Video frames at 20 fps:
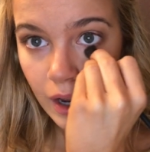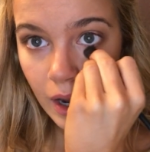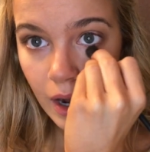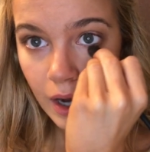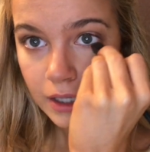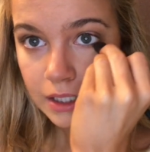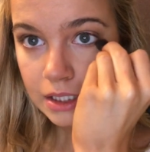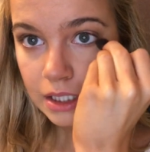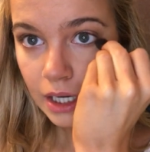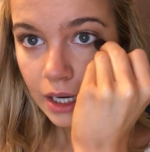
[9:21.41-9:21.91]
and I
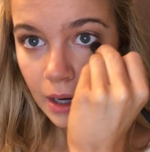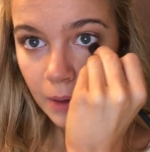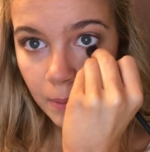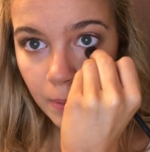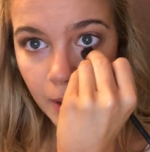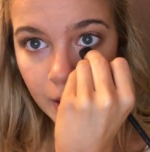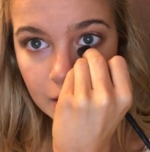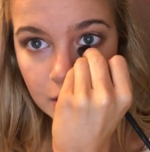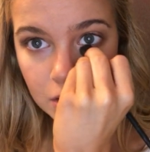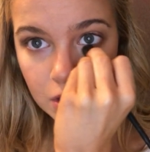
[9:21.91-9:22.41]
just kind of
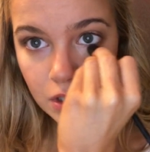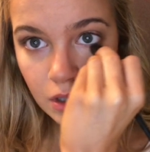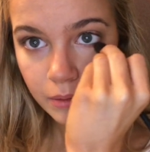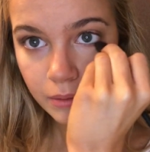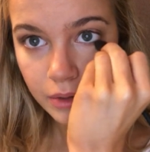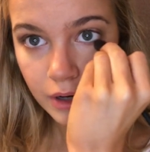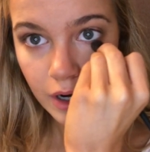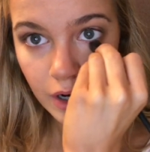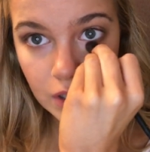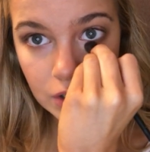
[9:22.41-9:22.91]
pinch the
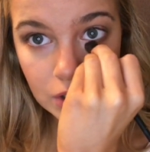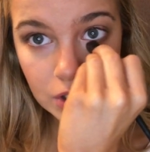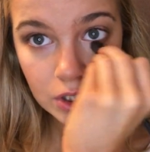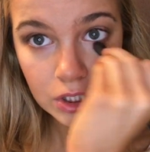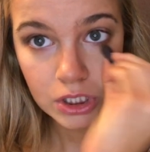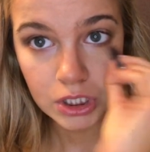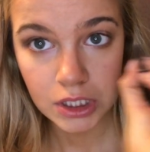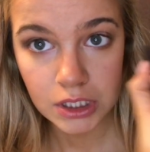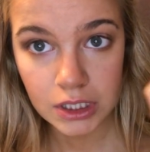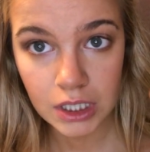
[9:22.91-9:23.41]
brush
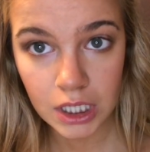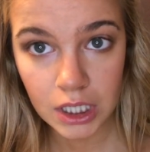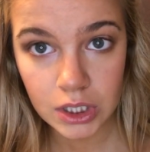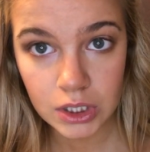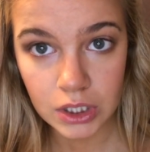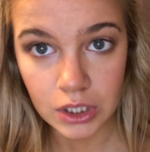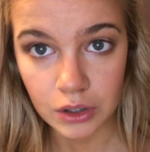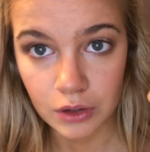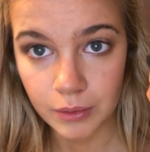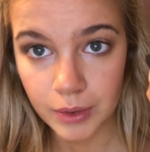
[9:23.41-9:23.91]
just like a
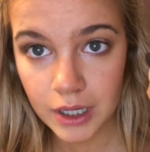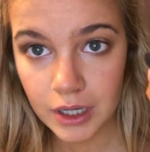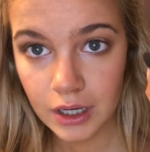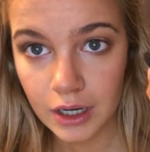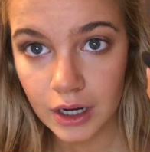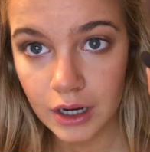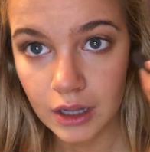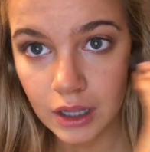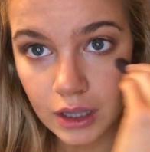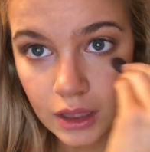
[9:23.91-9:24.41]
little bit,
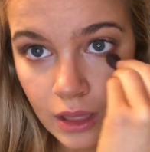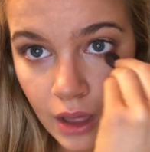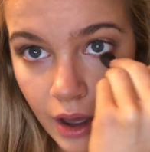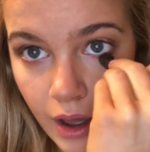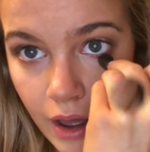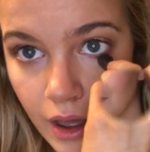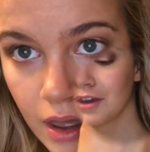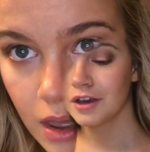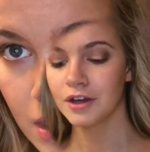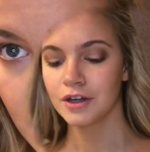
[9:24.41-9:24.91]
kind of like
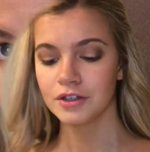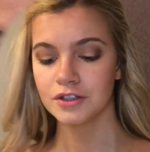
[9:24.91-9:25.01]
that.